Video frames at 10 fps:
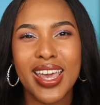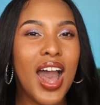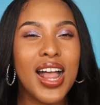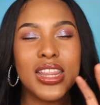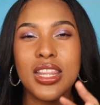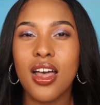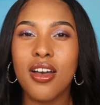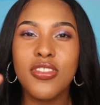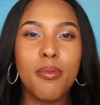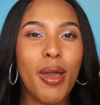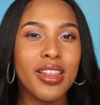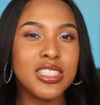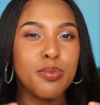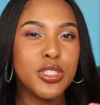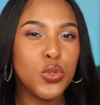I love the balance
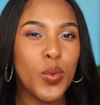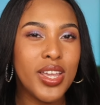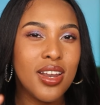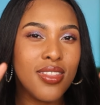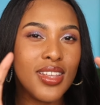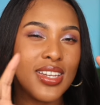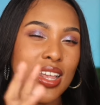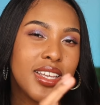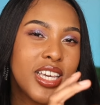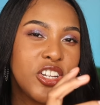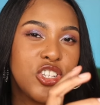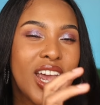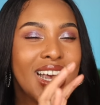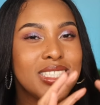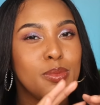between the delicate
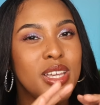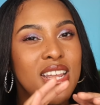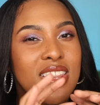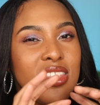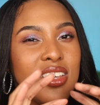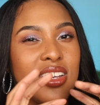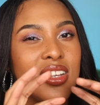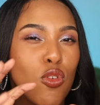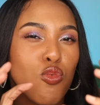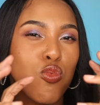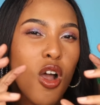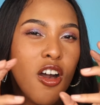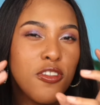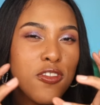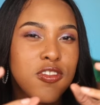jasmine and the
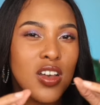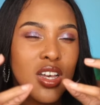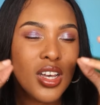rough